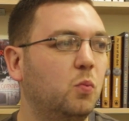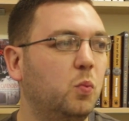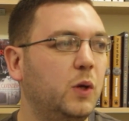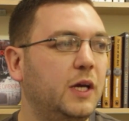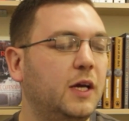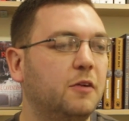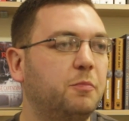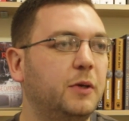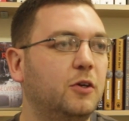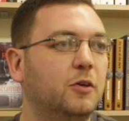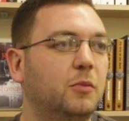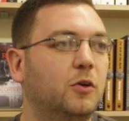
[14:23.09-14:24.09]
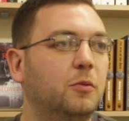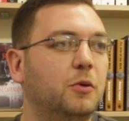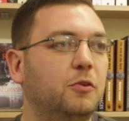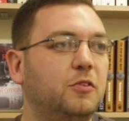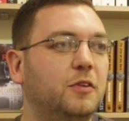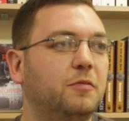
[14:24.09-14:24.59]
we have become
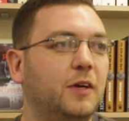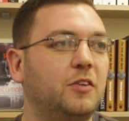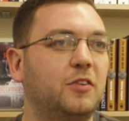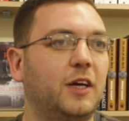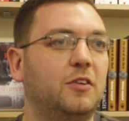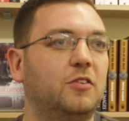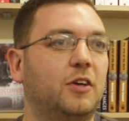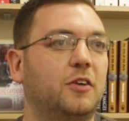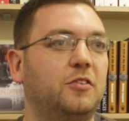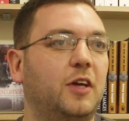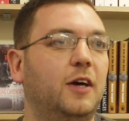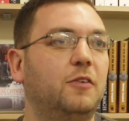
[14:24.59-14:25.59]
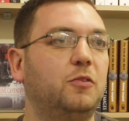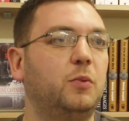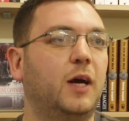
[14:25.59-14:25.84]
almost investigators ourselves.